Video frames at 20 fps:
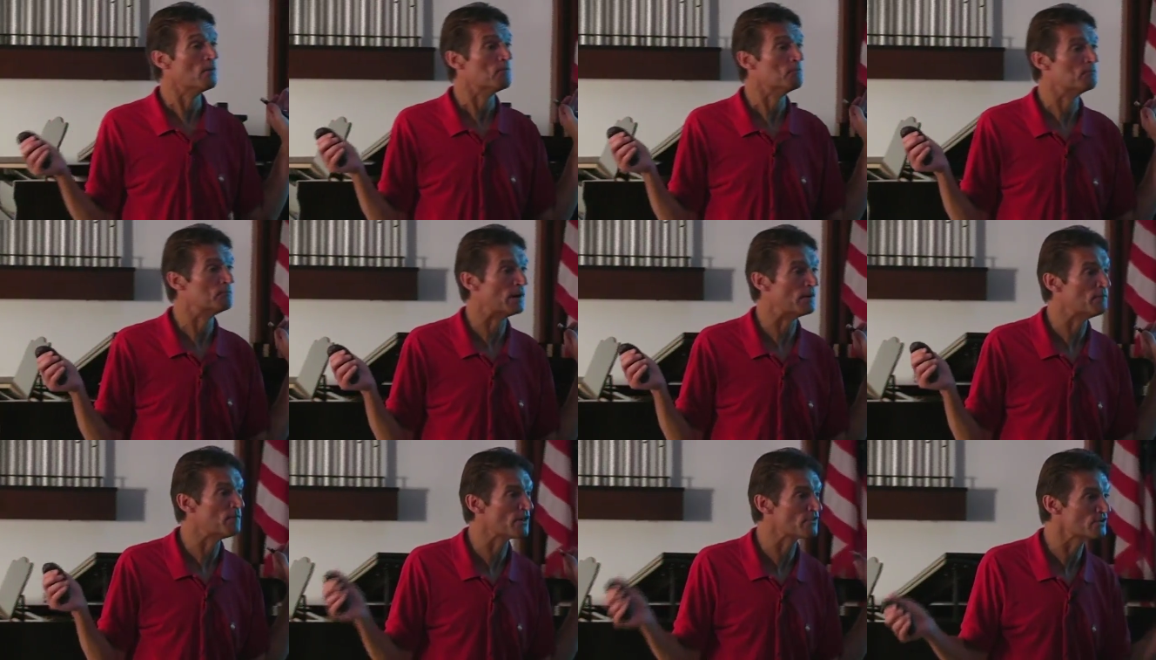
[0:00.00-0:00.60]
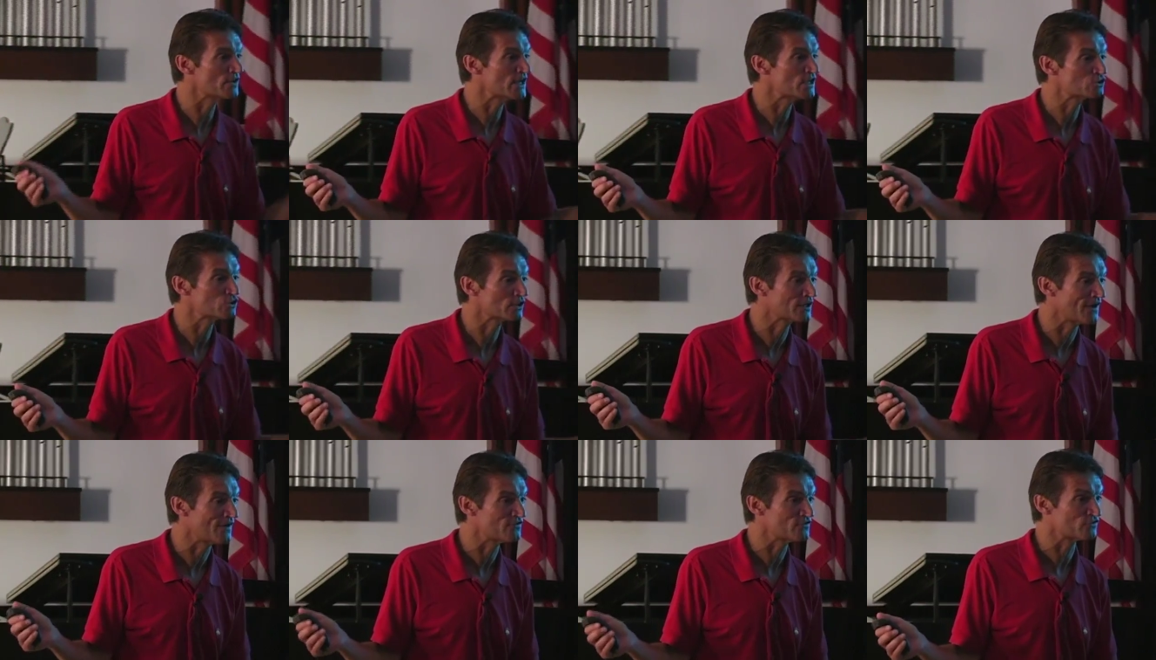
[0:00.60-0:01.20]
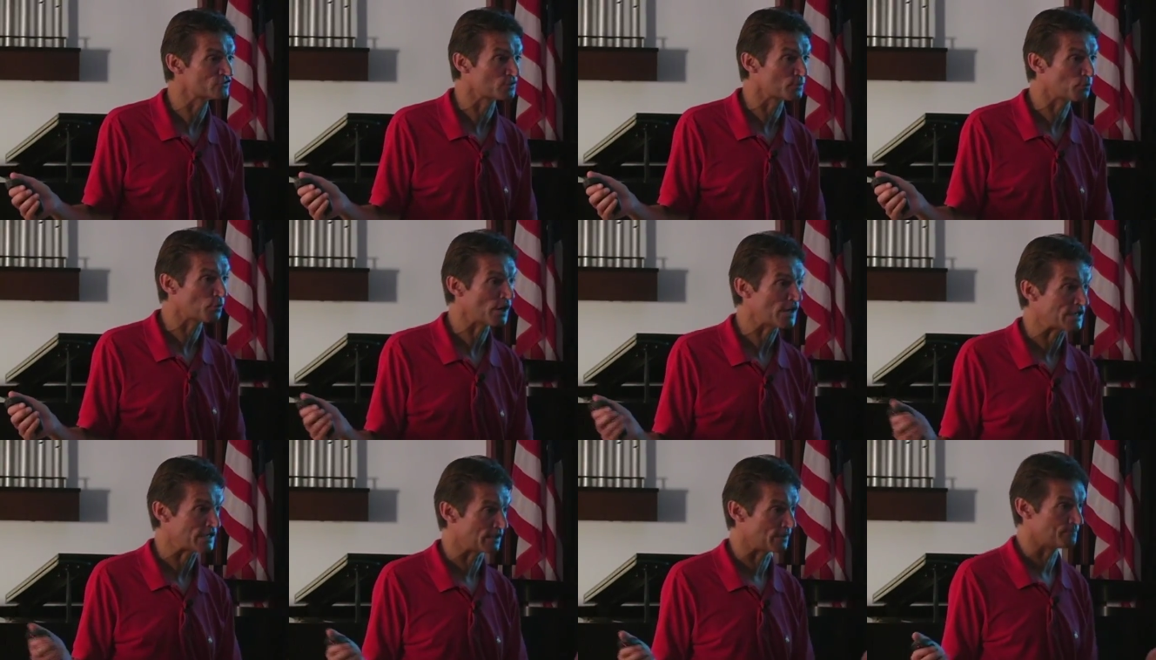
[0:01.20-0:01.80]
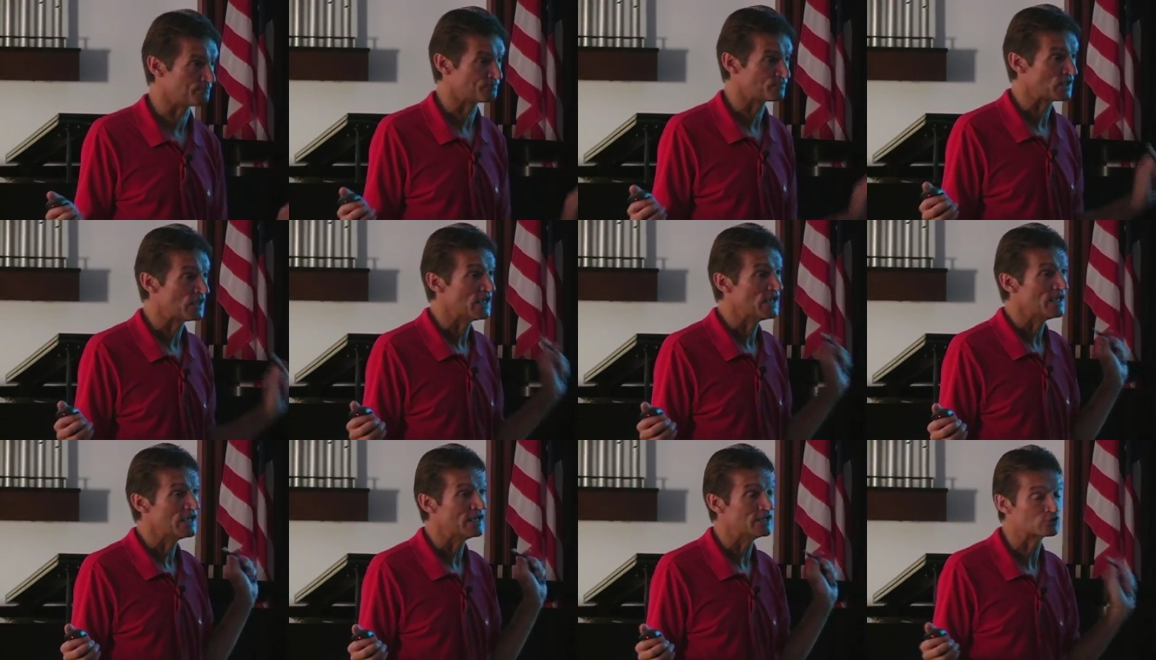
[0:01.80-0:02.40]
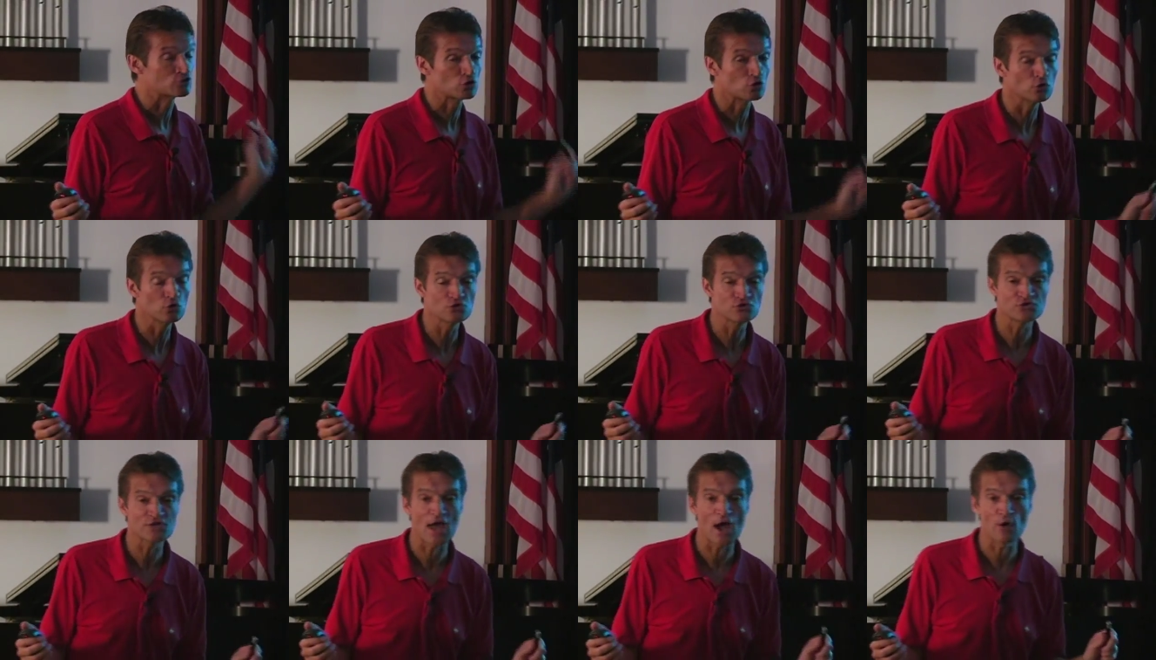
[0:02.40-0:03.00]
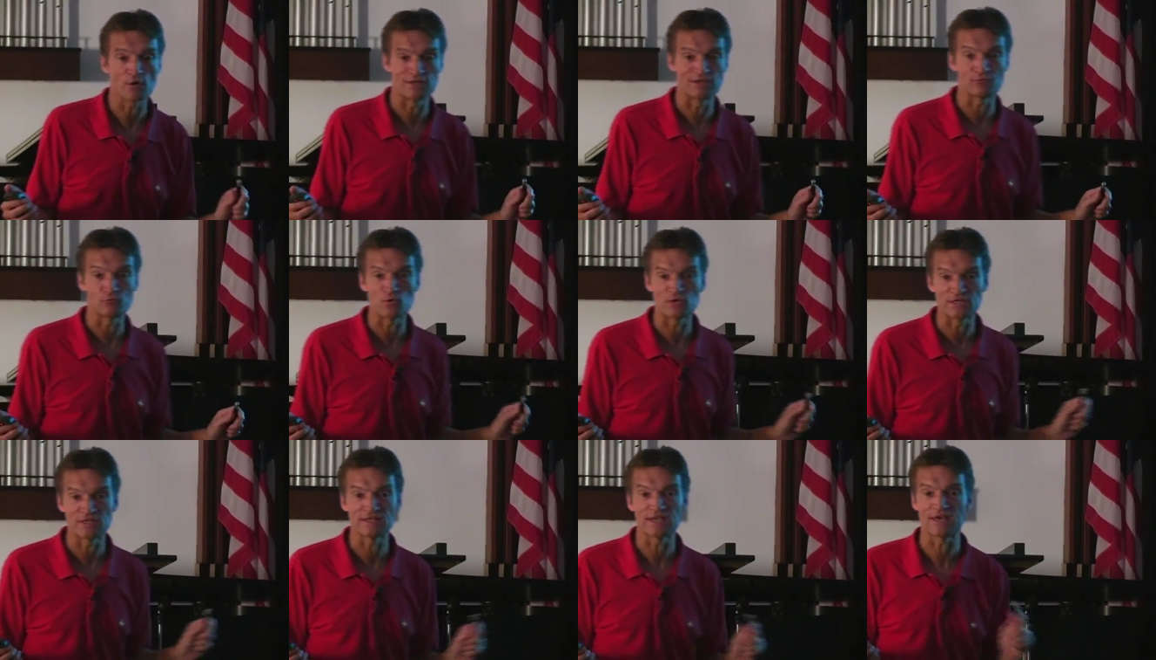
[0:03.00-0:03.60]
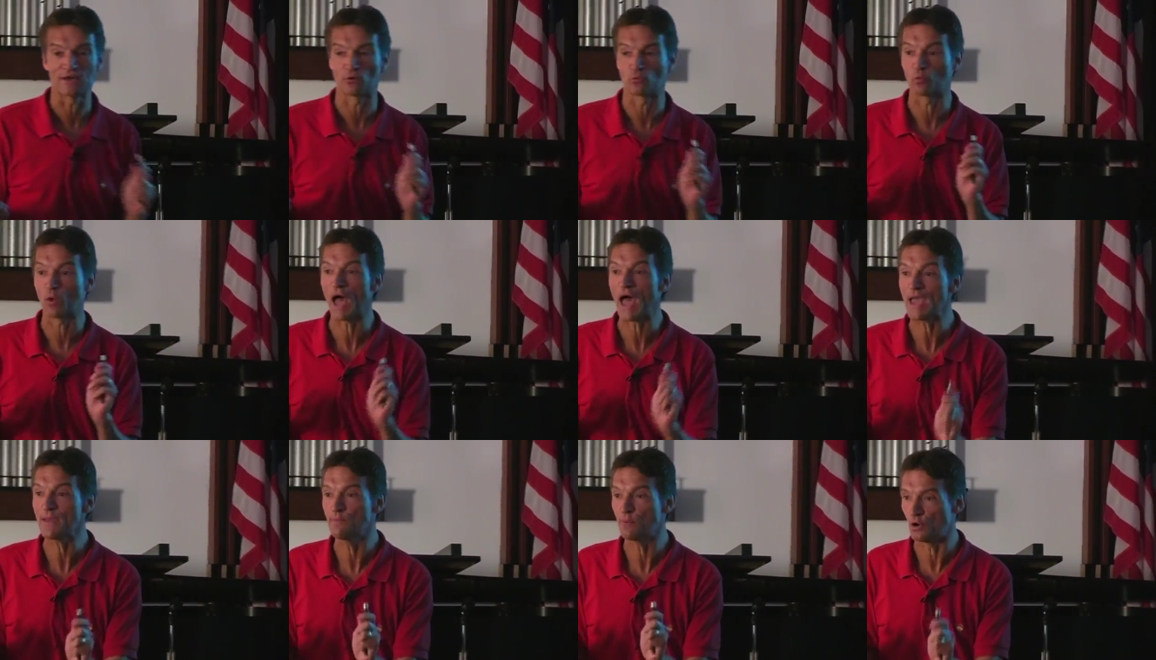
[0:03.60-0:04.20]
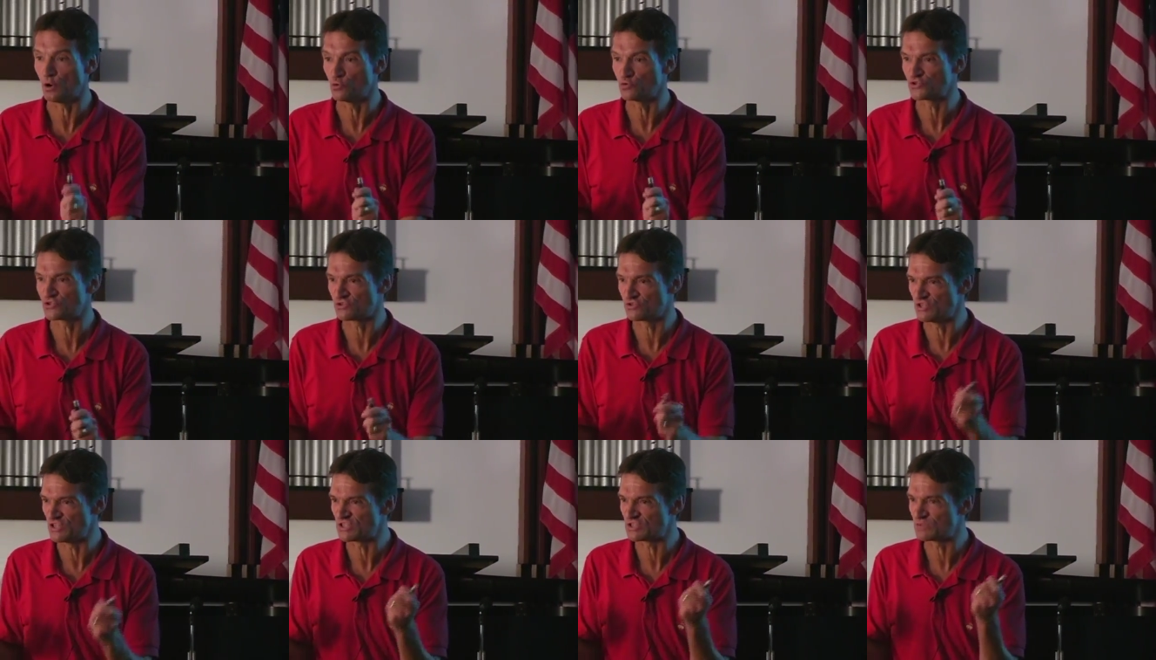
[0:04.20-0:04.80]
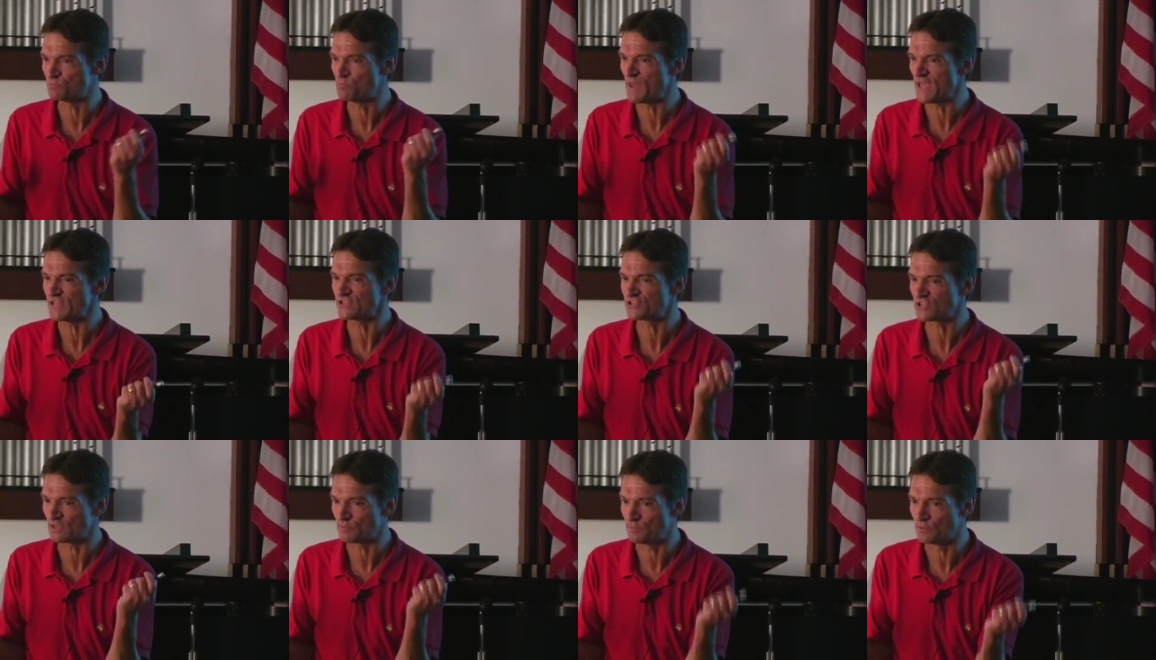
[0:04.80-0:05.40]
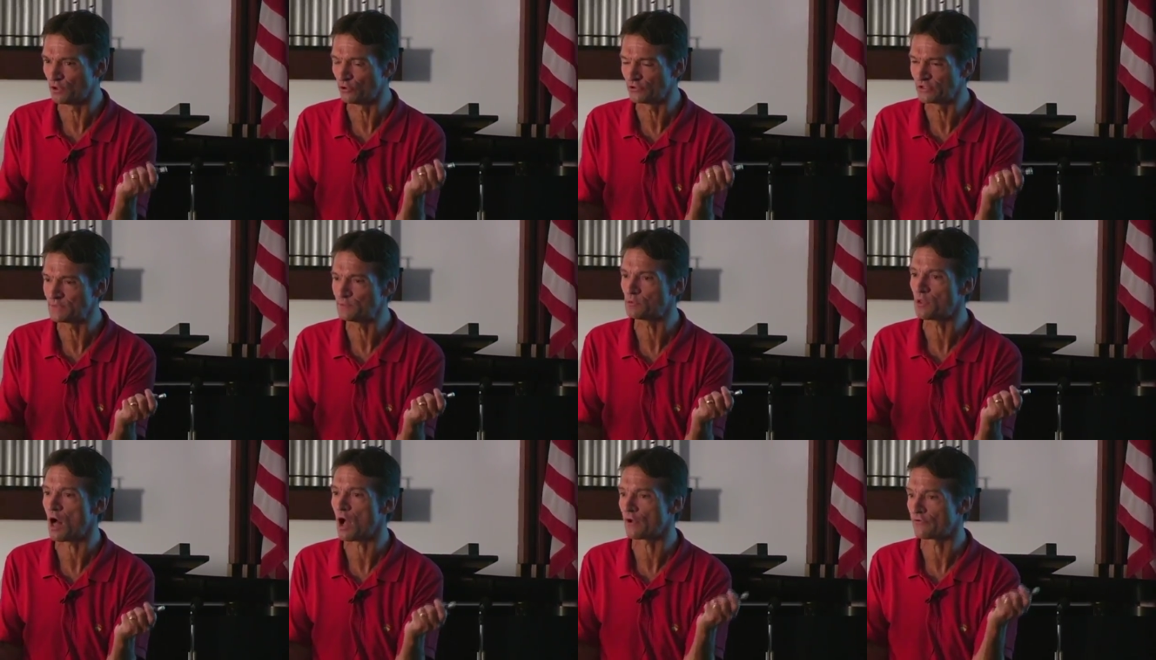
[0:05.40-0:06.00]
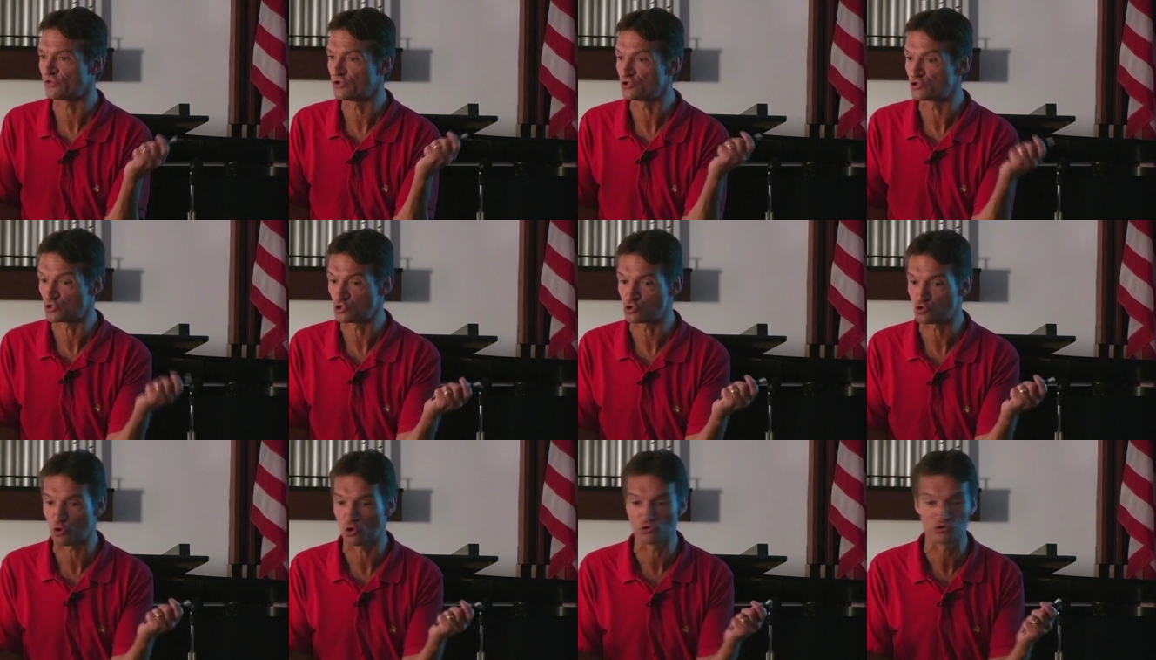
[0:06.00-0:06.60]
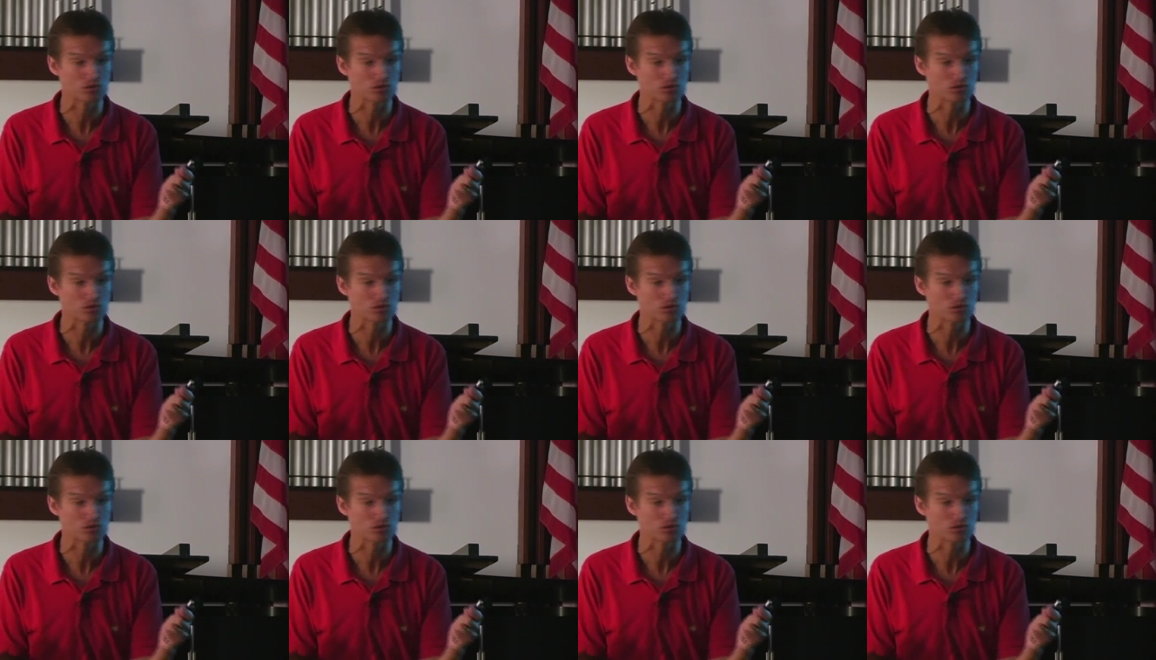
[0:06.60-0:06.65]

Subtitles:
But Mother Nature gave us a break. It turns out if we can get ribose, this basic building block that is in short